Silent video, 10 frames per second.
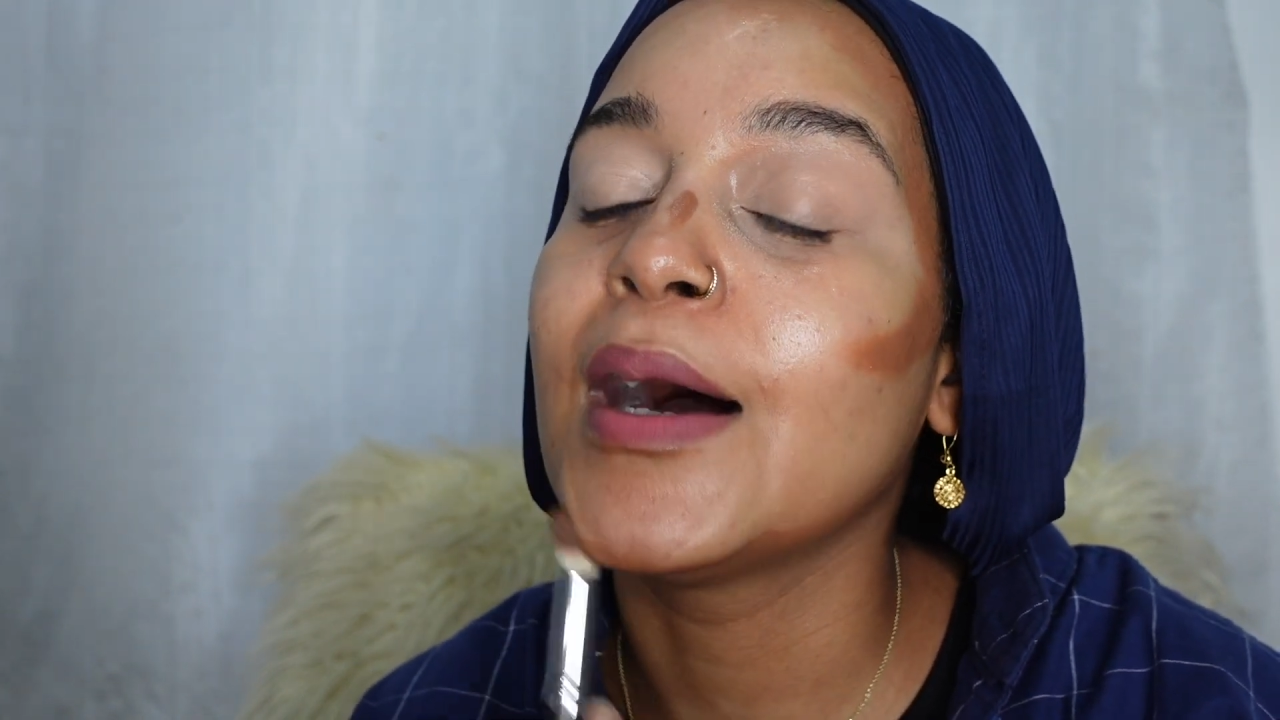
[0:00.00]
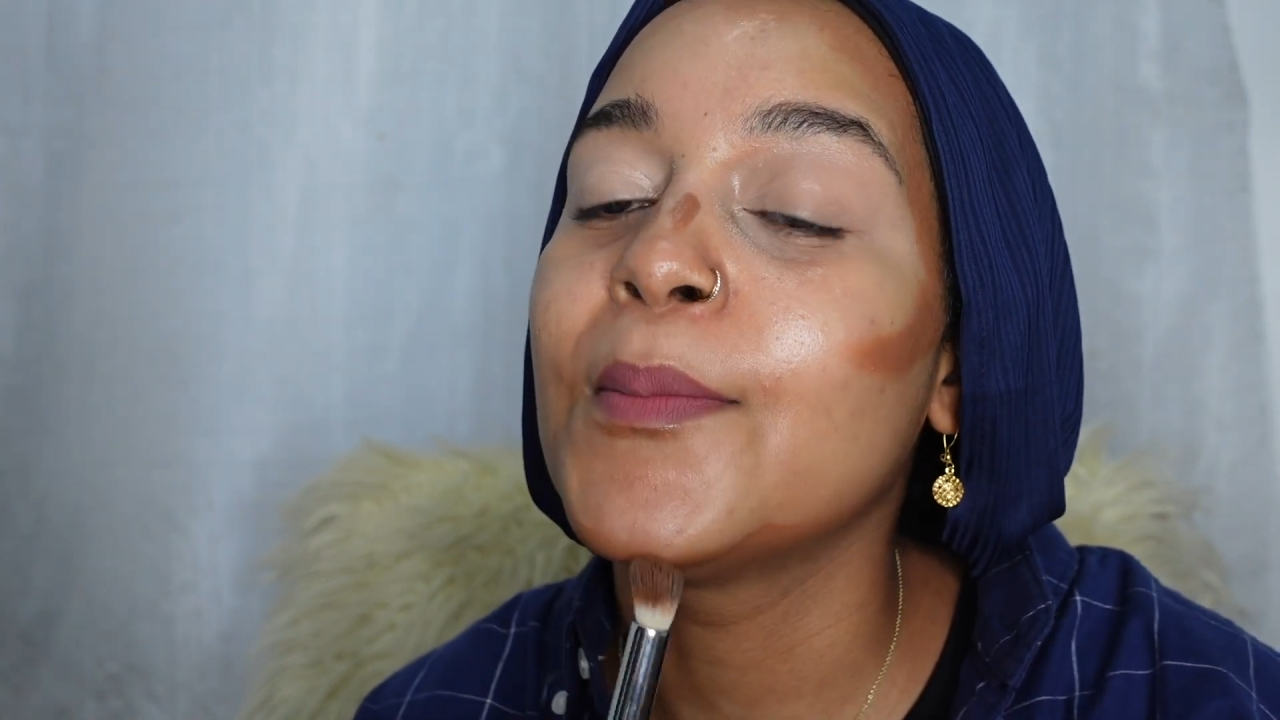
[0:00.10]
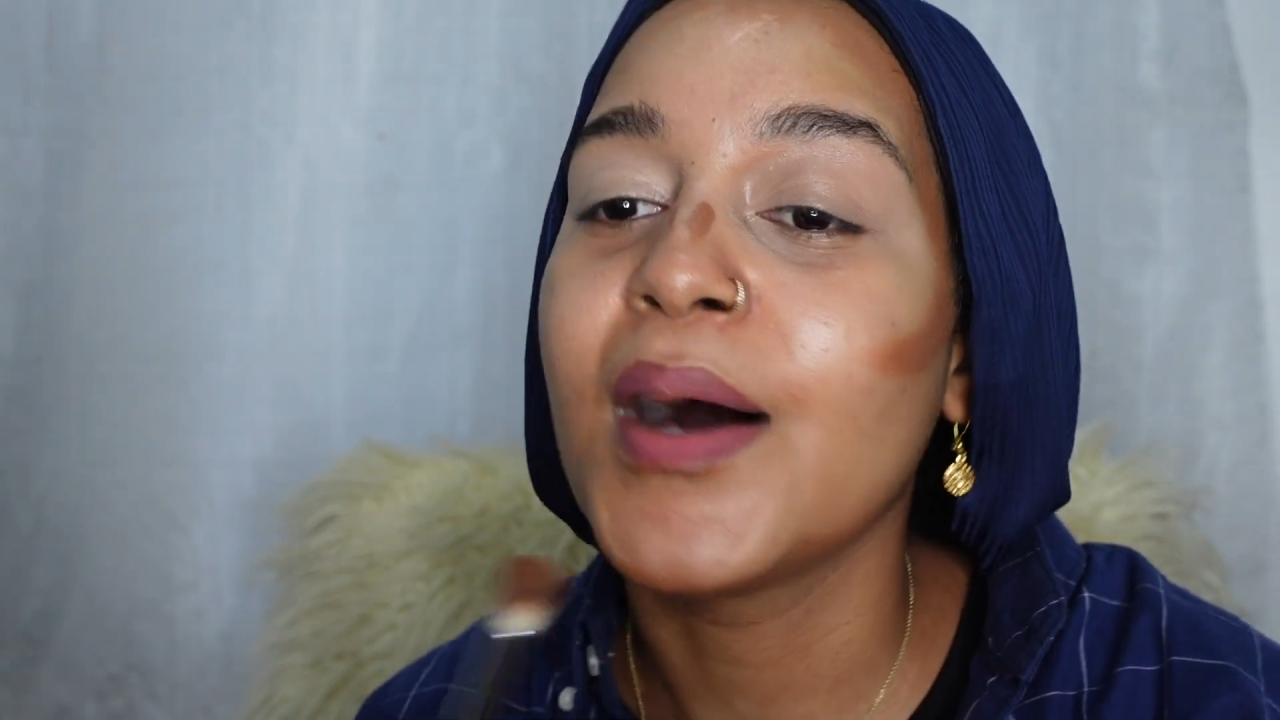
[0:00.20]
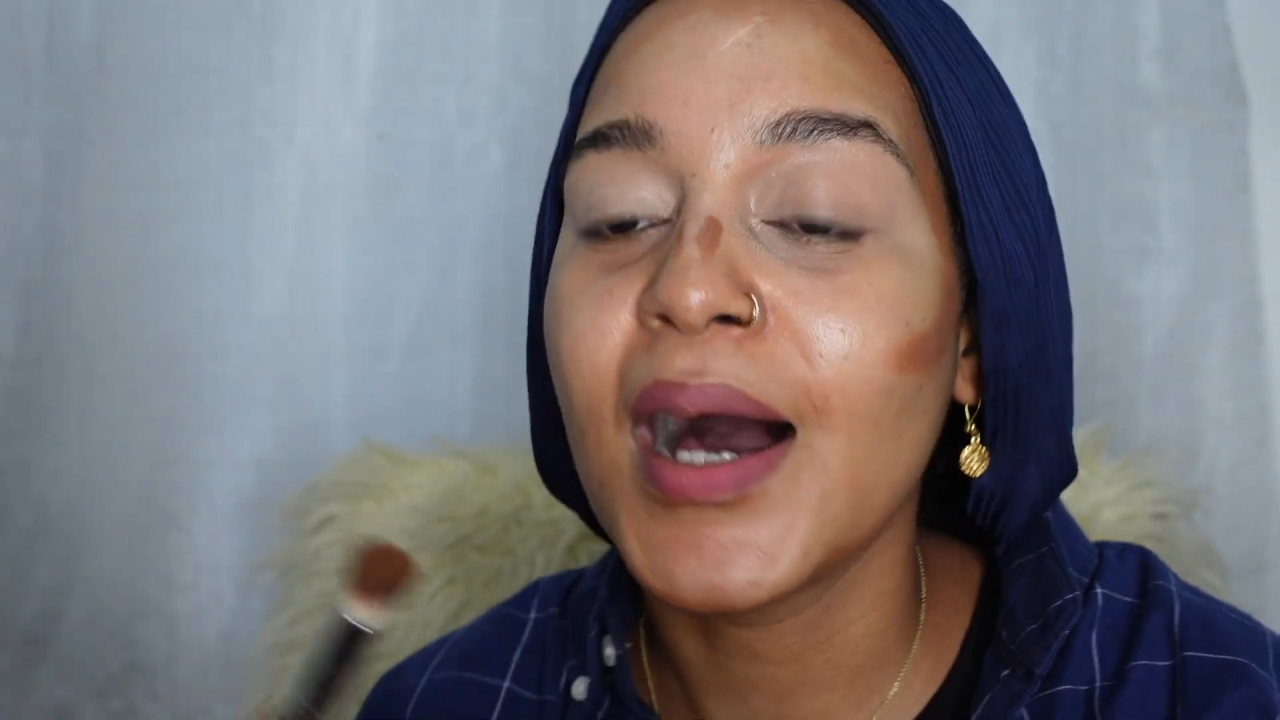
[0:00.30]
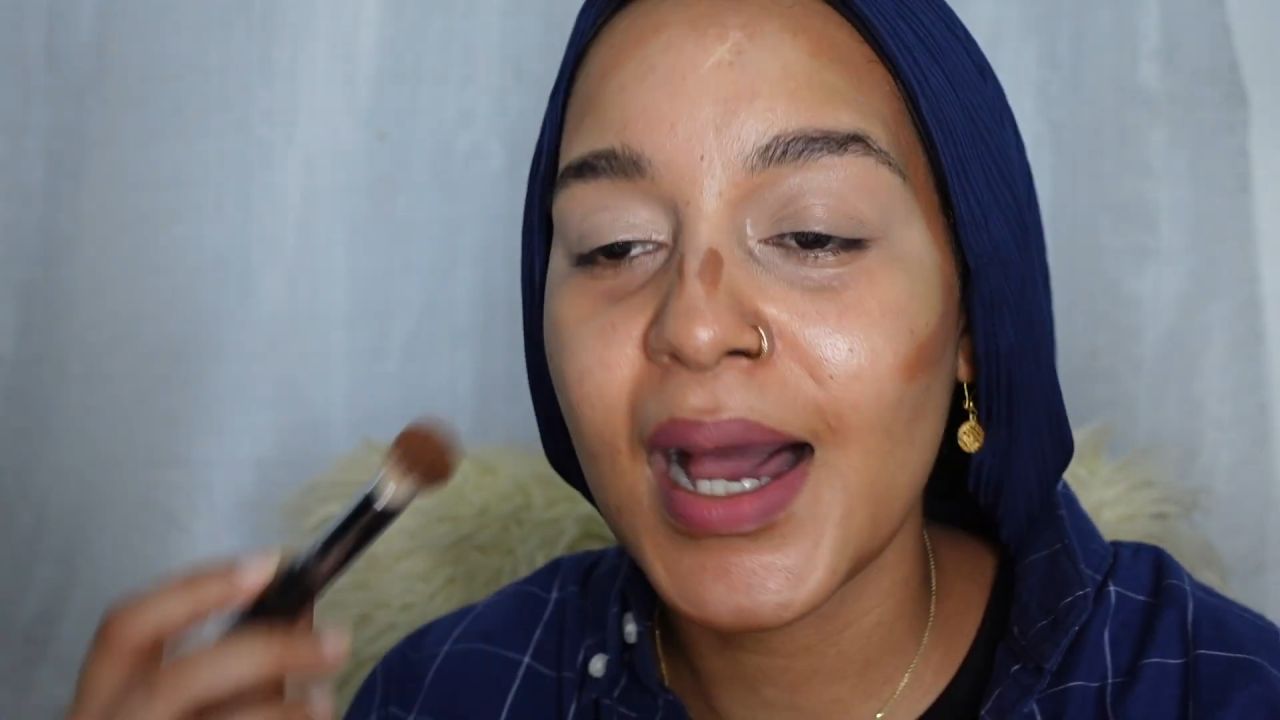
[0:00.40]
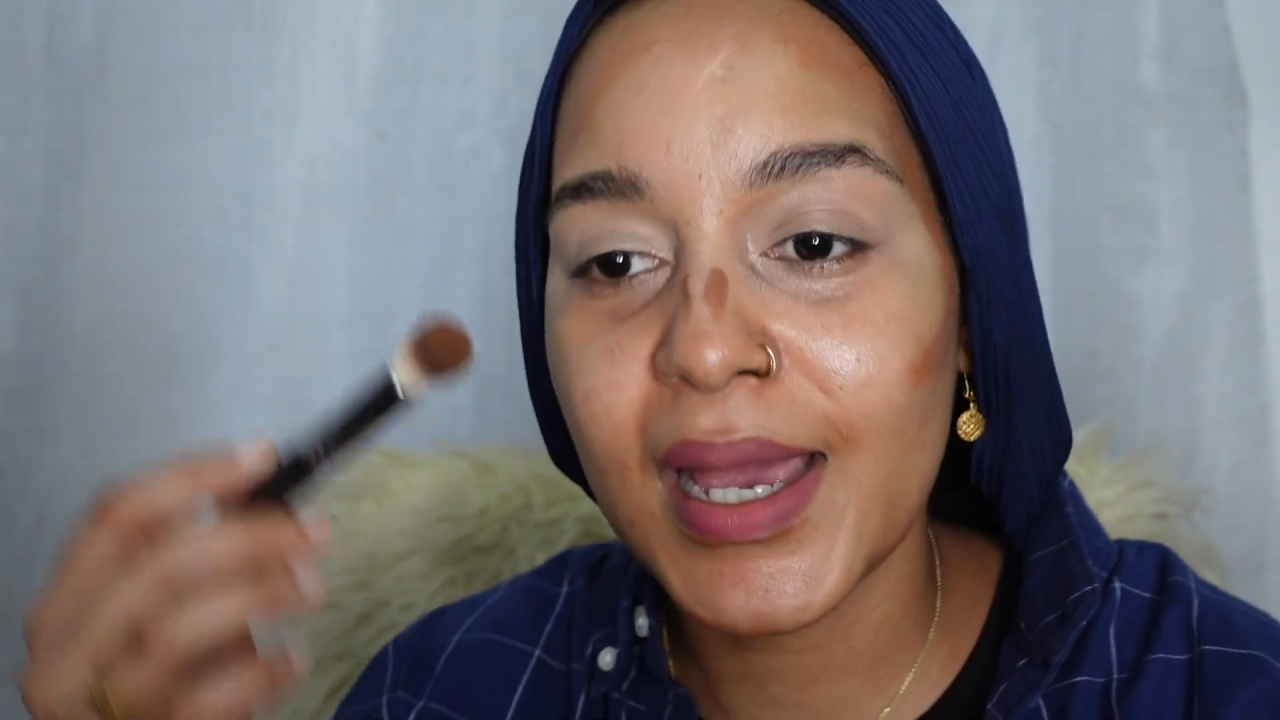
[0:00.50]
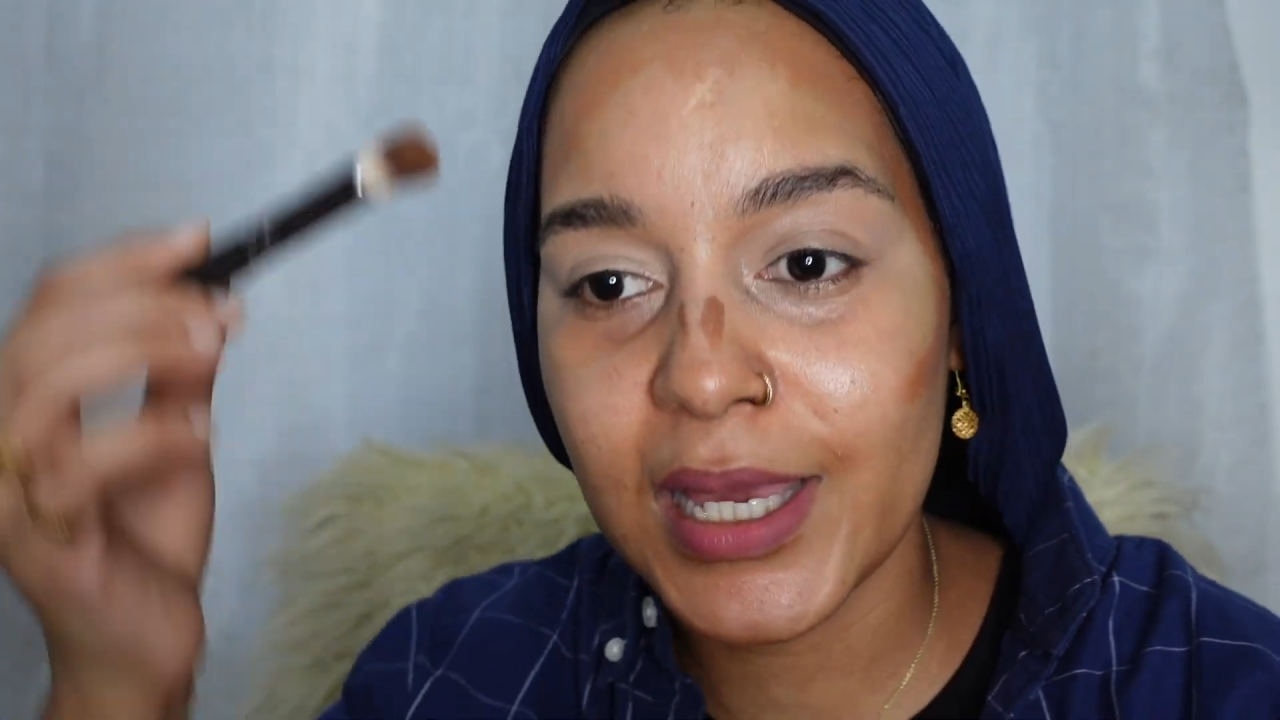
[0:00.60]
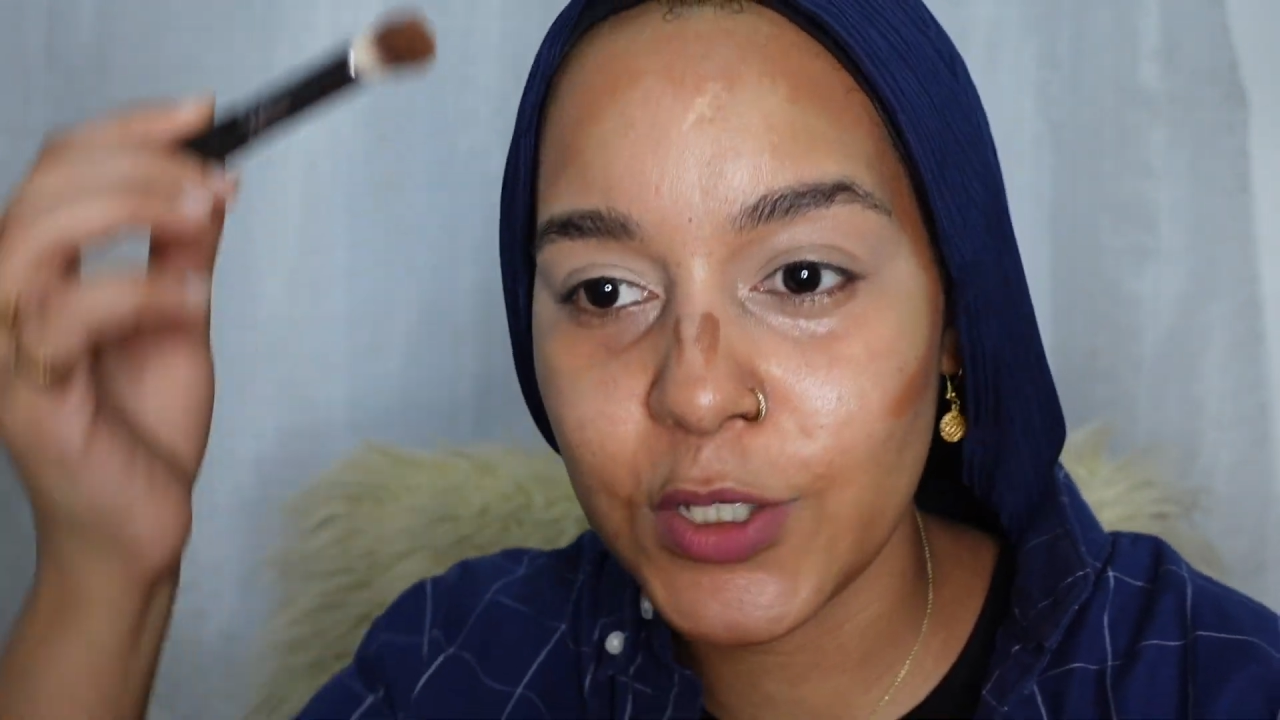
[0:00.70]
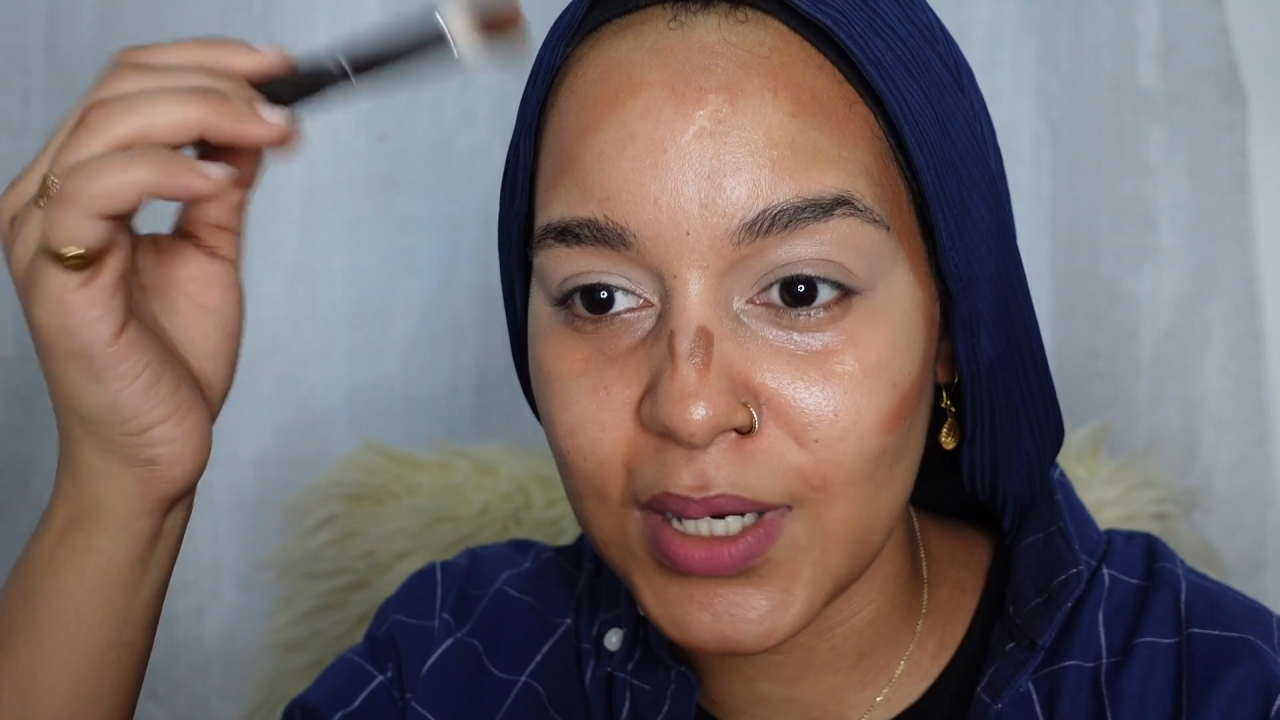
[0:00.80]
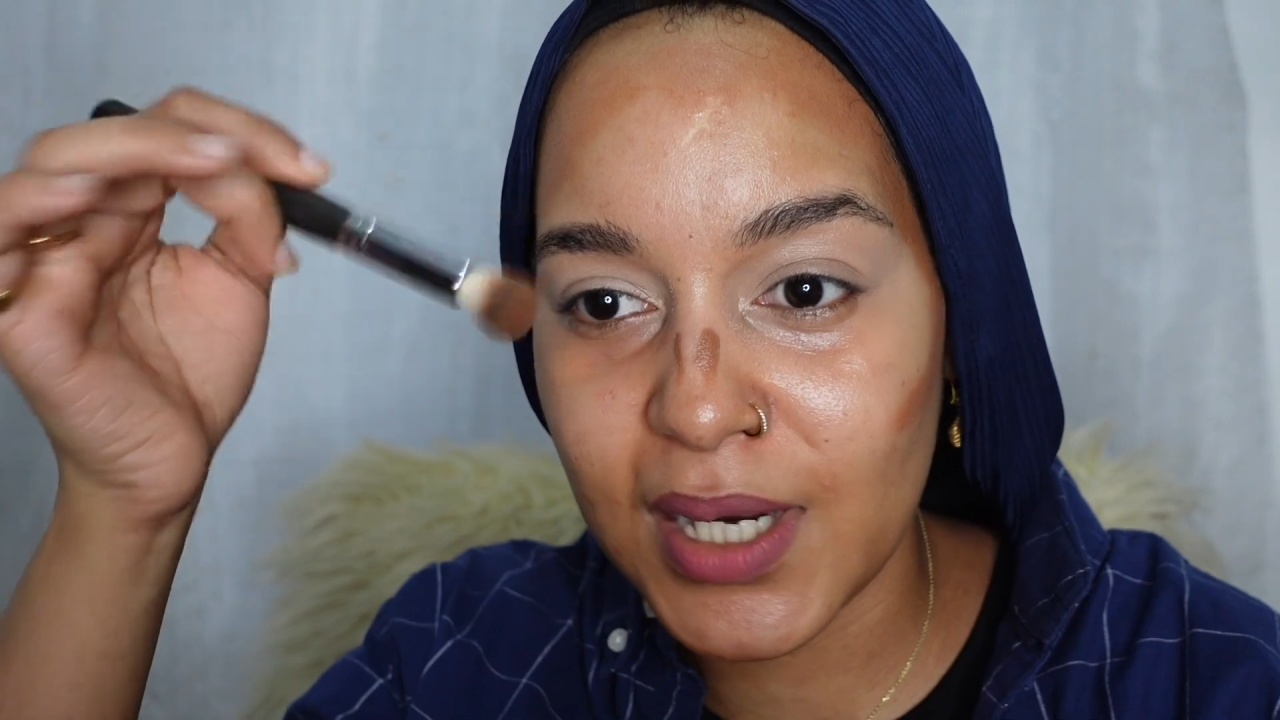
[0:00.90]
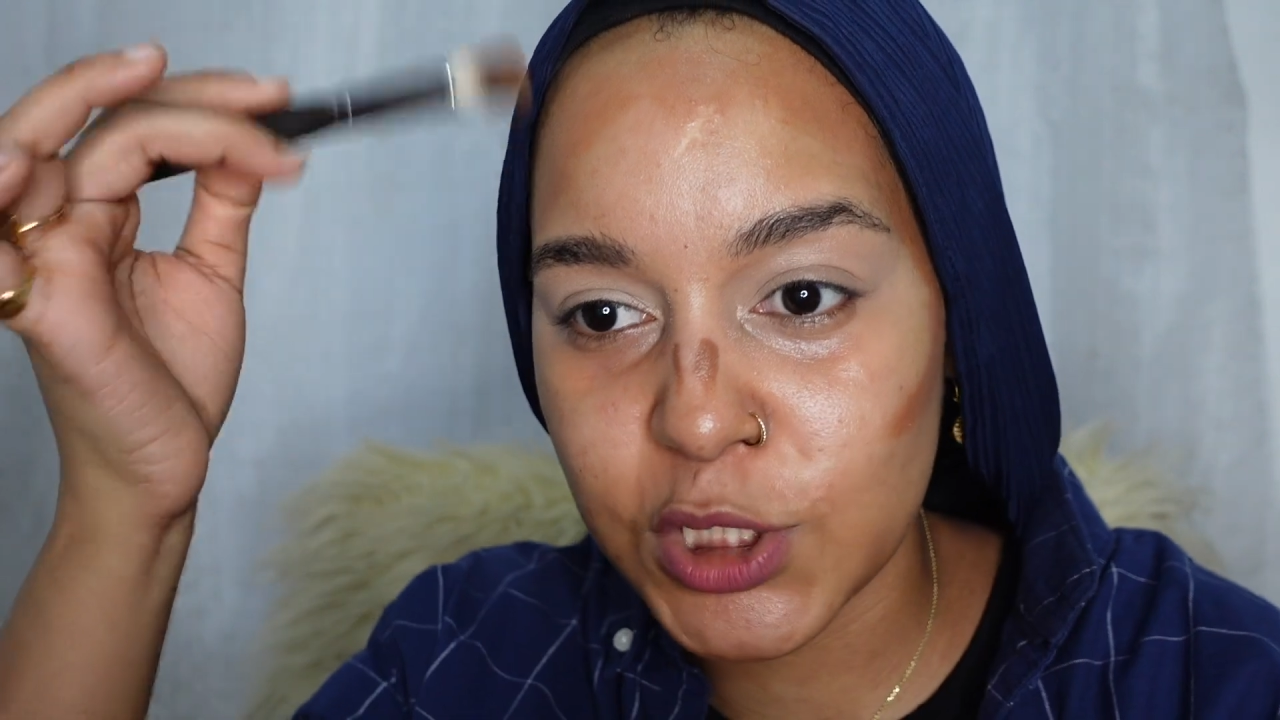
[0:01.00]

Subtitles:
up high and you kind of